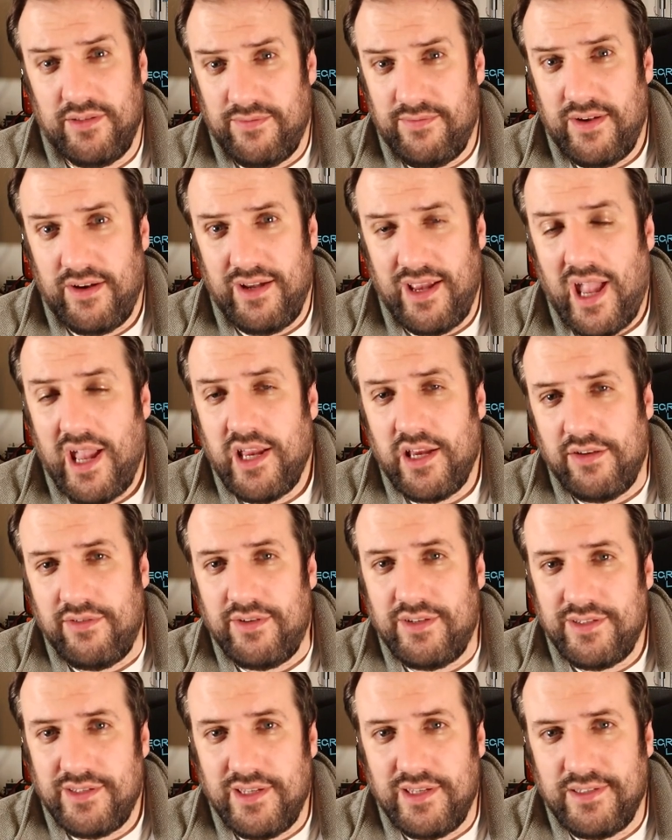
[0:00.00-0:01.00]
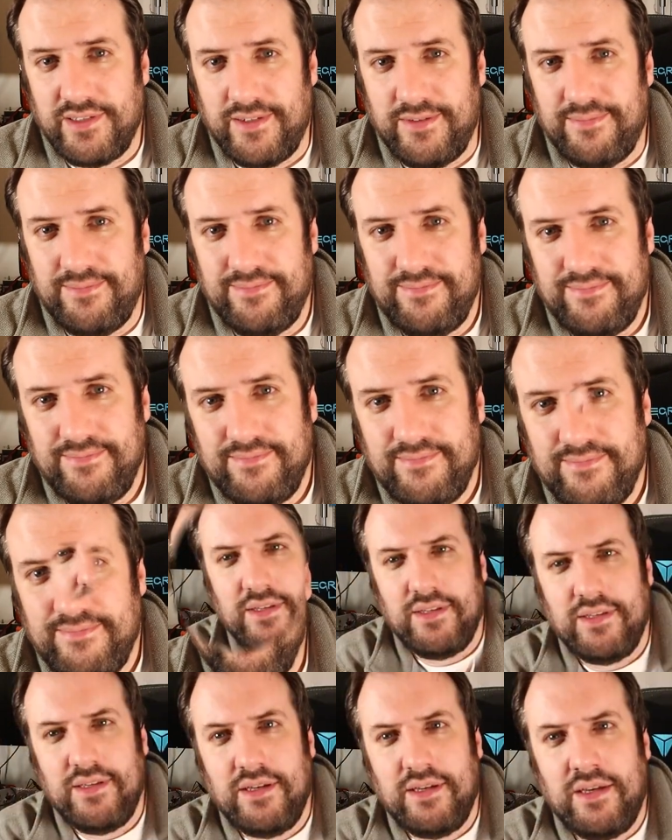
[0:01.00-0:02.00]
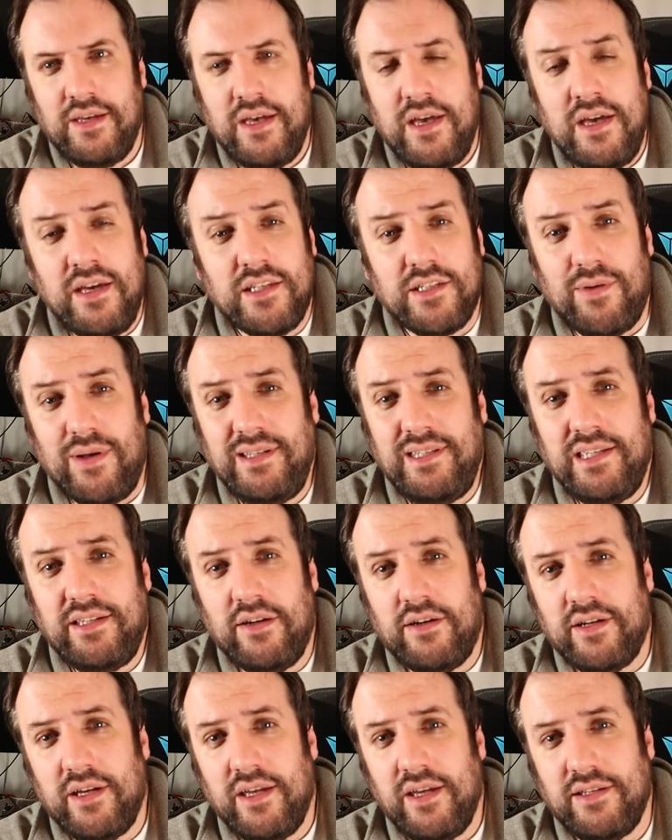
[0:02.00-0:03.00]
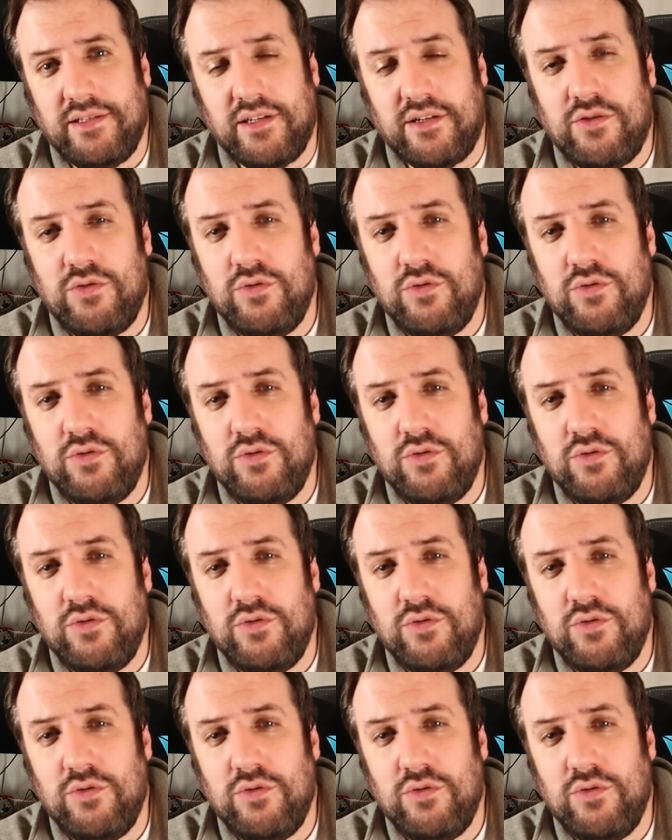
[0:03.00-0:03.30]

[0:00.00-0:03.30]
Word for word: a very accurate system. So anti-cogging is a